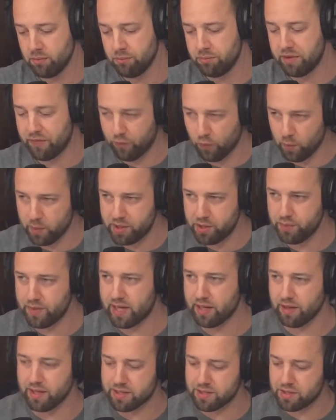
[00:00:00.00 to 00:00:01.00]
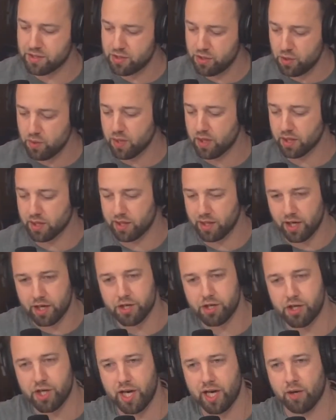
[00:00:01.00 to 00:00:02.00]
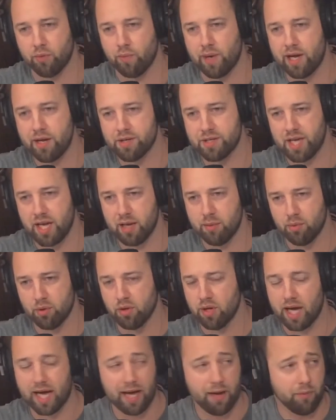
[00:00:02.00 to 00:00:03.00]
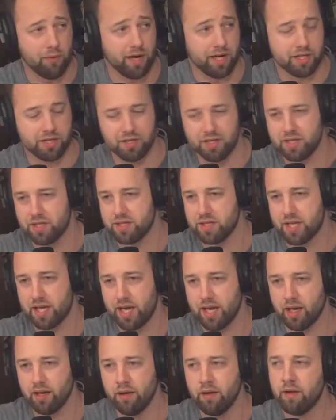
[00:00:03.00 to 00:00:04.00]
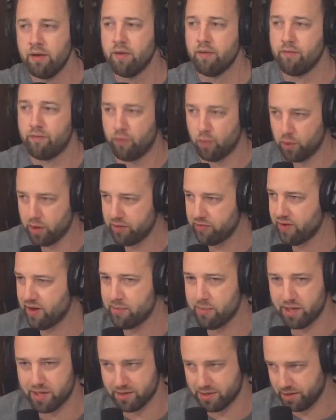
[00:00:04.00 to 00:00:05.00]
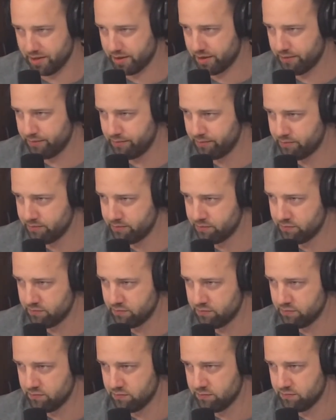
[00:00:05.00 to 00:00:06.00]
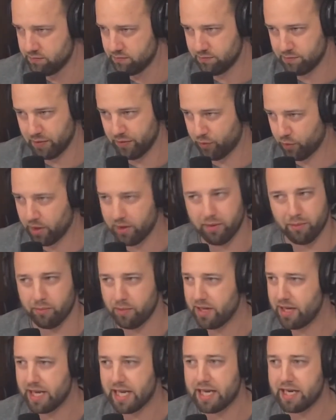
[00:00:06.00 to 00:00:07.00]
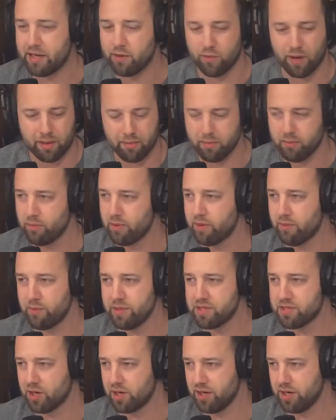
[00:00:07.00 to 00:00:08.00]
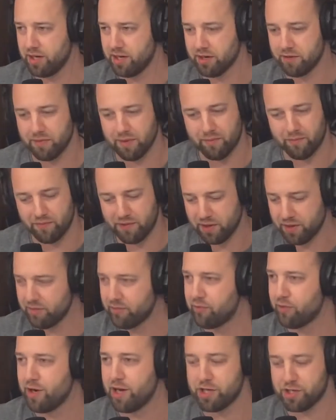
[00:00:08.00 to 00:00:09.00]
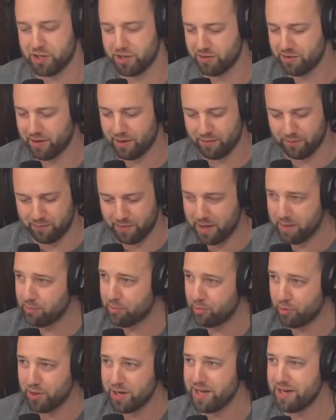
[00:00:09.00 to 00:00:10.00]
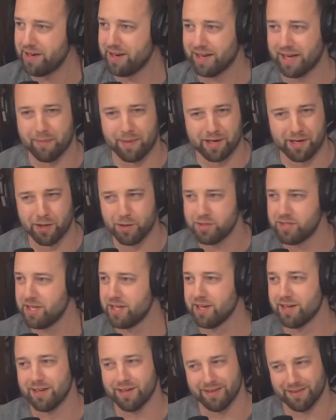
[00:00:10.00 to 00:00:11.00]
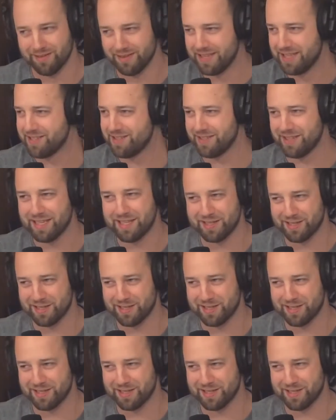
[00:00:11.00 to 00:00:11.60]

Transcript: Before we do that, let's do a gut check roundtable. I watched this thing 45 minutes ago. Before it ended right when we started here. I'm feeling fresh. I hit print. I got my notes here. It's